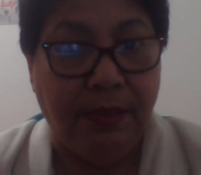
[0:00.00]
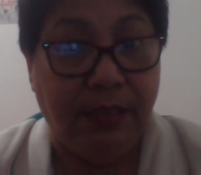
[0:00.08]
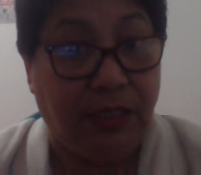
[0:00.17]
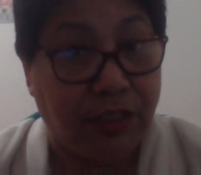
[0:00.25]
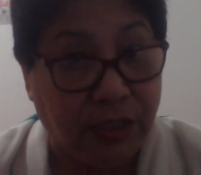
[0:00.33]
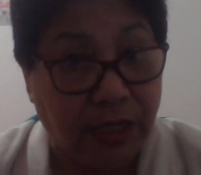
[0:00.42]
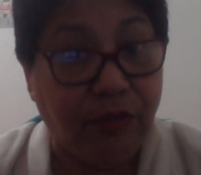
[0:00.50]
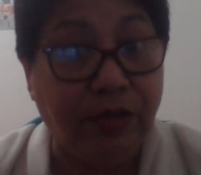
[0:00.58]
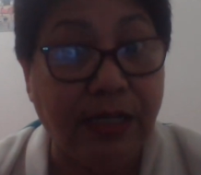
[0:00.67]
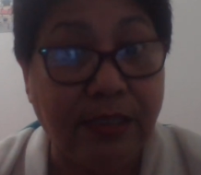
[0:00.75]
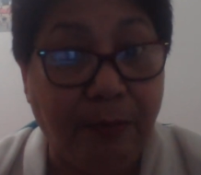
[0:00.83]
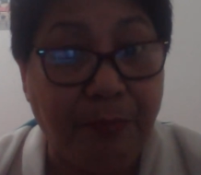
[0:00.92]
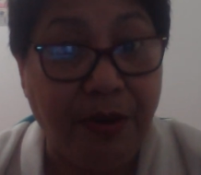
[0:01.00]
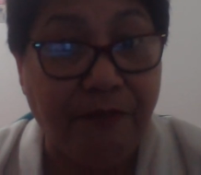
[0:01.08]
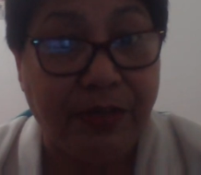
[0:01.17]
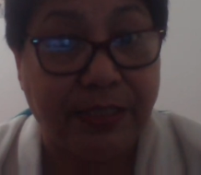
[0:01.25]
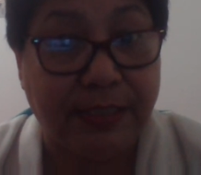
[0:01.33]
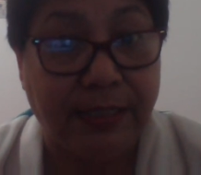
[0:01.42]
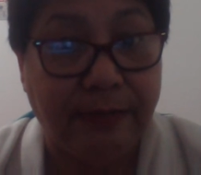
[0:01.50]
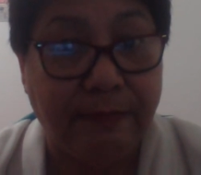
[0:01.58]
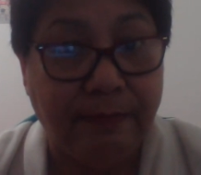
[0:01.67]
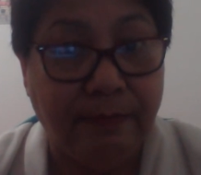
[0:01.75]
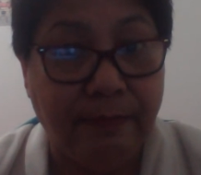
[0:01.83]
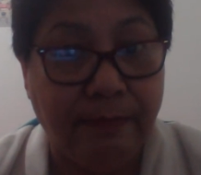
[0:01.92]
Still you get the profit.
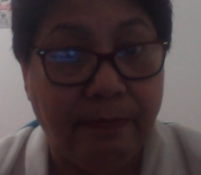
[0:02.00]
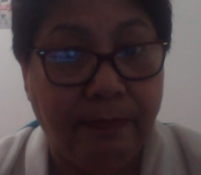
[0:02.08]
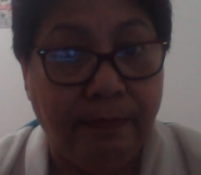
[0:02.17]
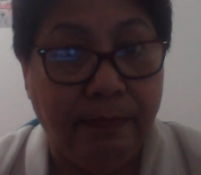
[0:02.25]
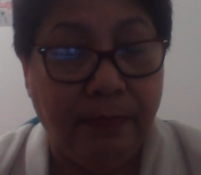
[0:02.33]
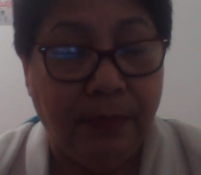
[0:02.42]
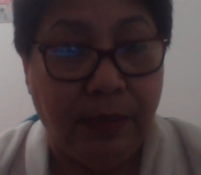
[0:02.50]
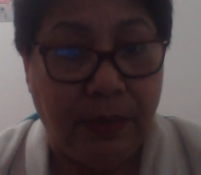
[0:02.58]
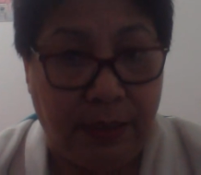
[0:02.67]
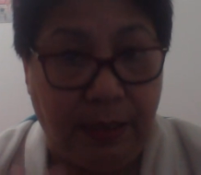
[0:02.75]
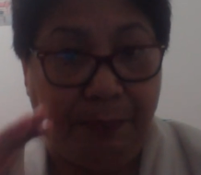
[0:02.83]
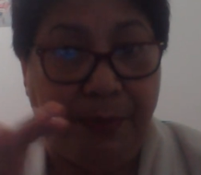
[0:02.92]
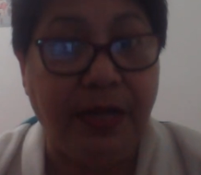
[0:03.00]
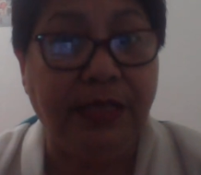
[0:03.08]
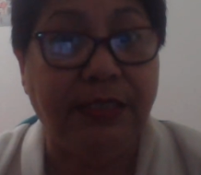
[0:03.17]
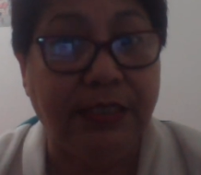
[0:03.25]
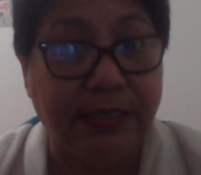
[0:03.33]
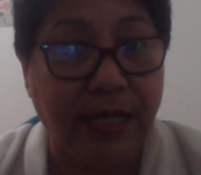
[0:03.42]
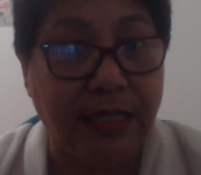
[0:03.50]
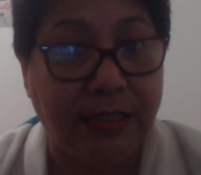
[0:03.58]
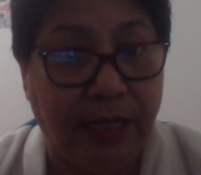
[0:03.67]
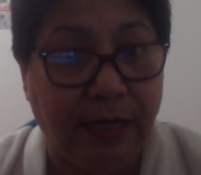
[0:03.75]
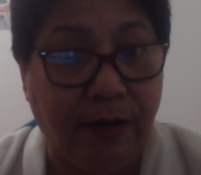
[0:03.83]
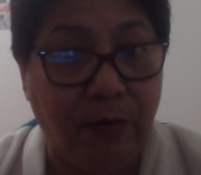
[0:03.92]
The price is tax
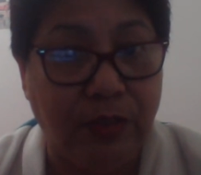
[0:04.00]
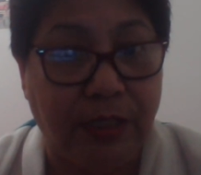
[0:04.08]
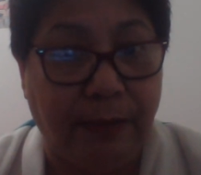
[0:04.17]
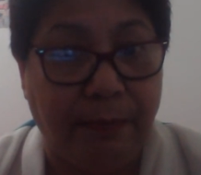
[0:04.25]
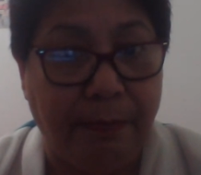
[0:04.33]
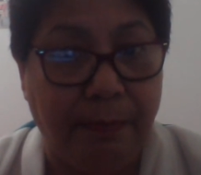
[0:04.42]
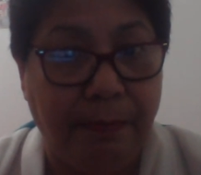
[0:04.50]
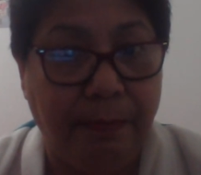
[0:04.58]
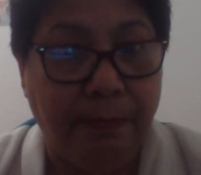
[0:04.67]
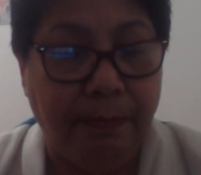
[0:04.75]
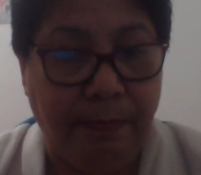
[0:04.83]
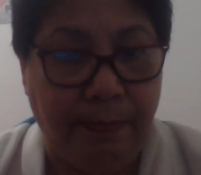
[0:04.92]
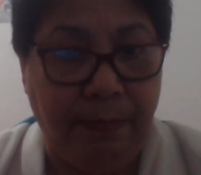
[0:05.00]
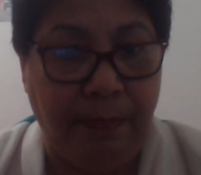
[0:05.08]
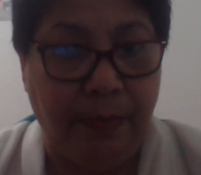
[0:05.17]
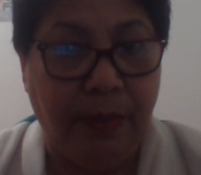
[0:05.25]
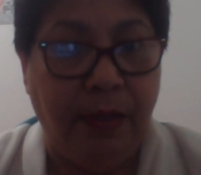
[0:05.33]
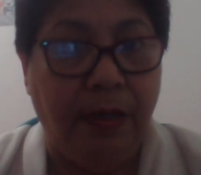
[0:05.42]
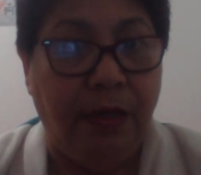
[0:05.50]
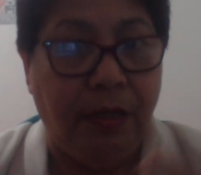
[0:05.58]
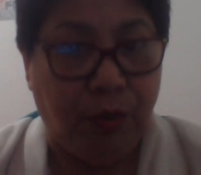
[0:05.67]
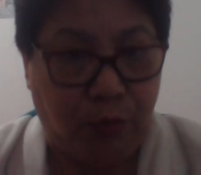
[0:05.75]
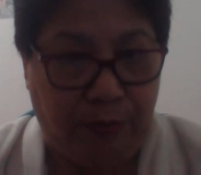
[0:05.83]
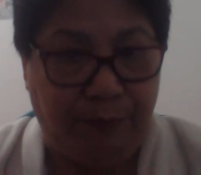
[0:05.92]
inclusive.
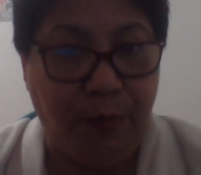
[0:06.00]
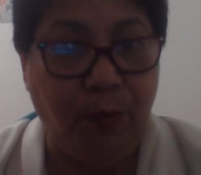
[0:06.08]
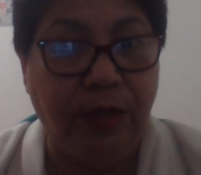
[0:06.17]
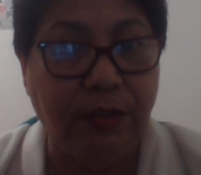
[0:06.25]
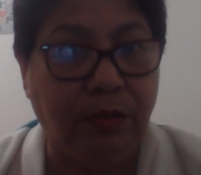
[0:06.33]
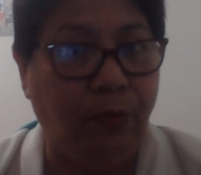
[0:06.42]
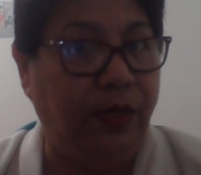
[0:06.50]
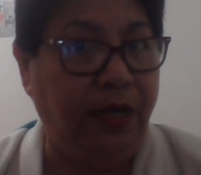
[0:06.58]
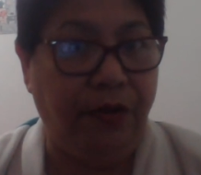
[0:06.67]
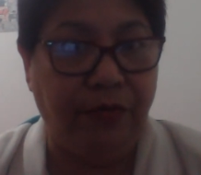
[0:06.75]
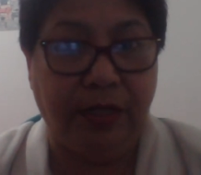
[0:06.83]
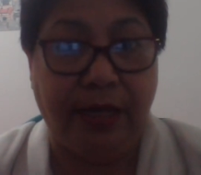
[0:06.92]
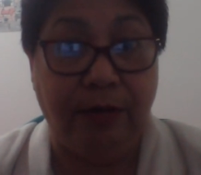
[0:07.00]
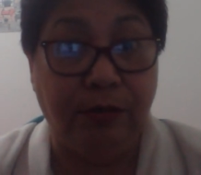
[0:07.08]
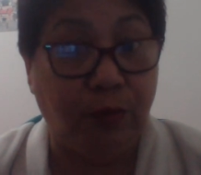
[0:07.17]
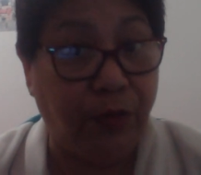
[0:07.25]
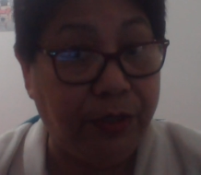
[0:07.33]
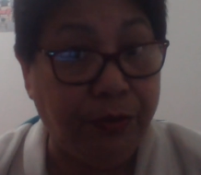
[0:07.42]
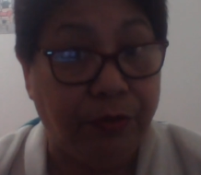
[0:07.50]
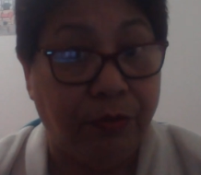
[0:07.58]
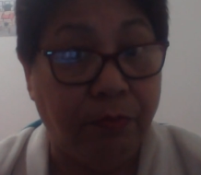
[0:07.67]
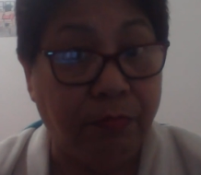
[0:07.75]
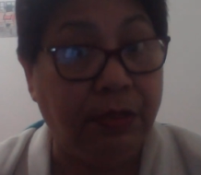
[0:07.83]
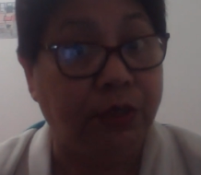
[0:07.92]
So if you want the 100 kilos, we do,
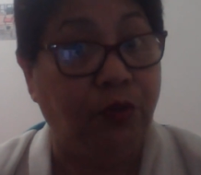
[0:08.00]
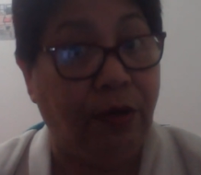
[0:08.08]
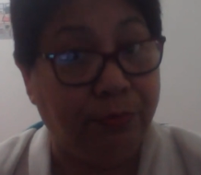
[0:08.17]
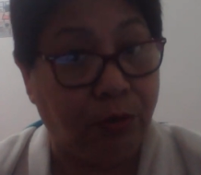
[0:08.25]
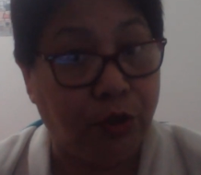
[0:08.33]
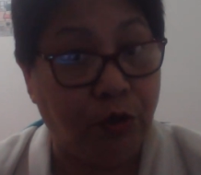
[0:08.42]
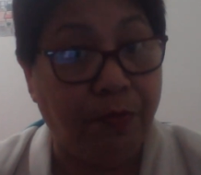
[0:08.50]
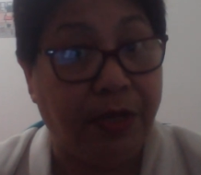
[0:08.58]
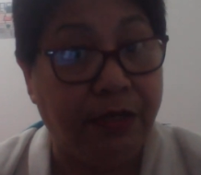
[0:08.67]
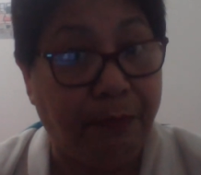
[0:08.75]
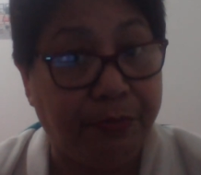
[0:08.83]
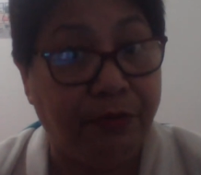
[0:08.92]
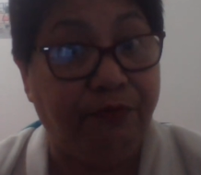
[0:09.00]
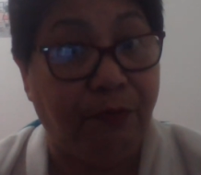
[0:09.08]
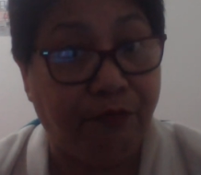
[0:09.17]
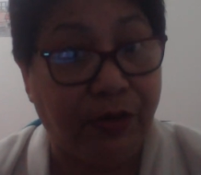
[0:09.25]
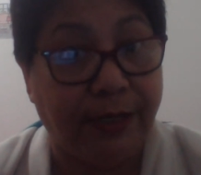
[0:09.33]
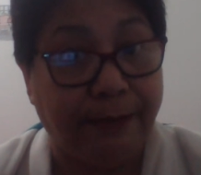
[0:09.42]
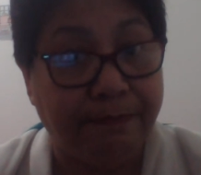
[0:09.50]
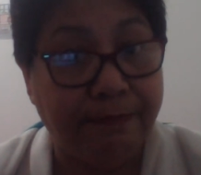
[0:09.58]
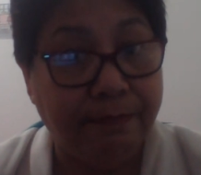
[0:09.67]
but you have to show me the proof of fund.